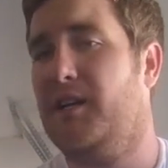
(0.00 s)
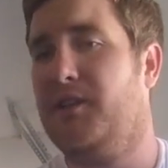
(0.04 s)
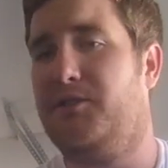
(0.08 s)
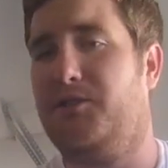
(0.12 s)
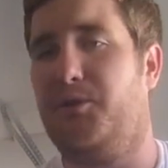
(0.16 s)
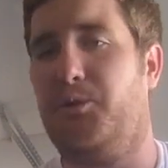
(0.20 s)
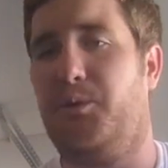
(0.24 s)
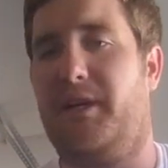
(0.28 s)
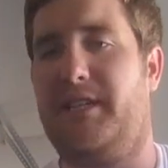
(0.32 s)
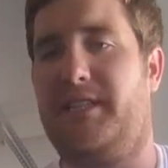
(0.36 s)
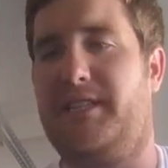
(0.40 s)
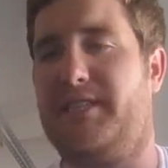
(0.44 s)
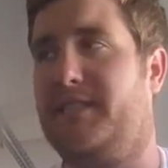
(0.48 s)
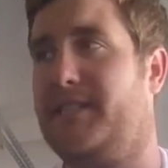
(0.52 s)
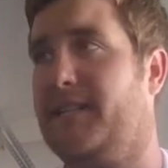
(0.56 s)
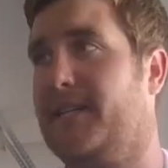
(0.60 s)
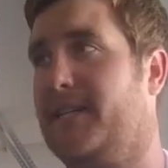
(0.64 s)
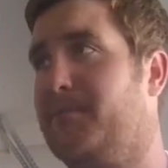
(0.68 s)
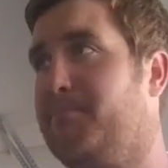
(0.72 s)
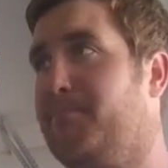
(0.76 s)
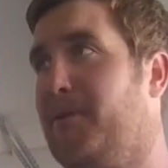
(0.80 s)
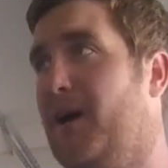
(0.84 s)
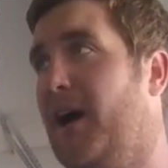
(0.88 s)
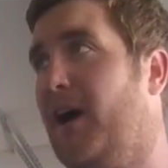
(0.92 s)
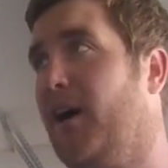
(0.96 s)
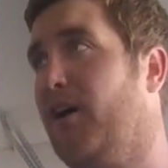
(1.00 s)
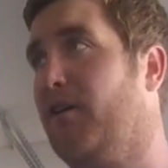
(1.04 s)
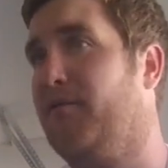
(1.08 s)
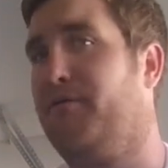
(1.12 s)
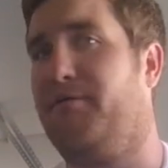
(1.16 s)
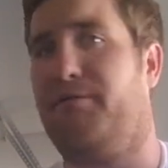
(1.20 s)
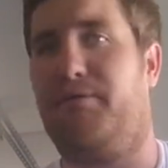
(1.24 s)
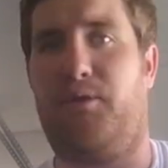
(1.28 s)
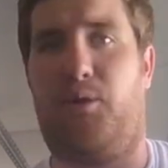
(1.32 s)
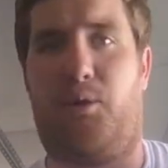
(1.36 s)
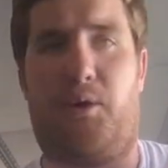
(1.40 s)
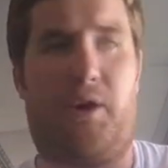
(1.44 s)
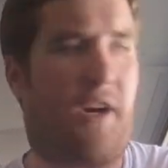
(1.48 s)
to a 6-pound
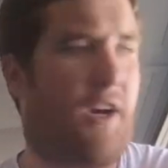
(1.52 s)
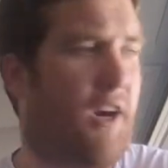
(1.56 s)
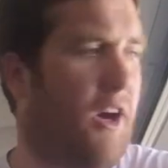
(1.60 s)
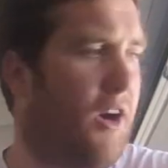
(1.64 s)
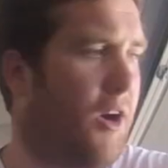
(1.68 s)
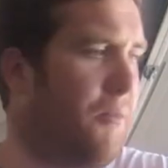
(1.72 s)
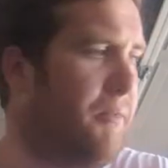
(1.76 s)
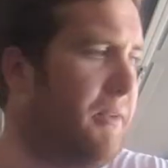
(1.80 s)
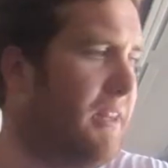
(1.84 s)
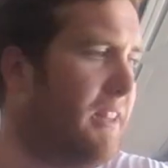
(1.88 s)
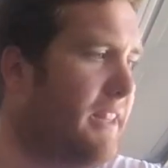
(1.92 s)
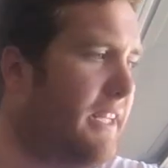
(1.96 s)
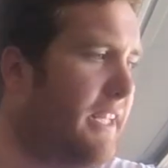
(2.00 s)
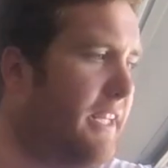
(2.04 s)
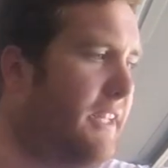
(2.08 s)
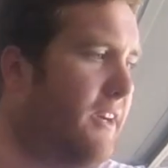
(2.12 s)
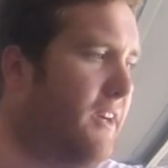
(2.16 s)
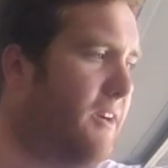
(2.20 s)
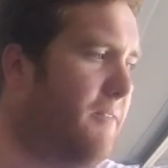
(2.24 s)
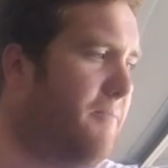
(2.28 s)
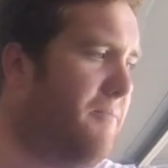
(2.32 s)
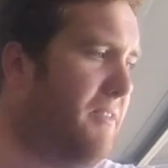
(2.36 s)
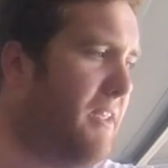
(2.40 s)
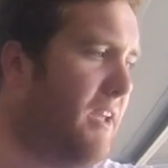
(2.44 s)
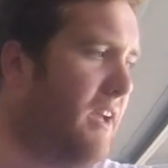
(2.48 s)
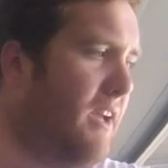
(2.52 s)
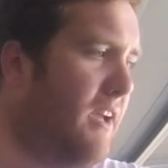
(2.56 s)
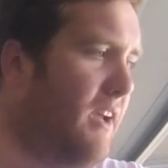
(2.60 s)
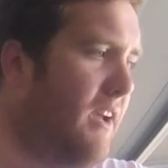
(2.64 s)
fluorocarbon leader.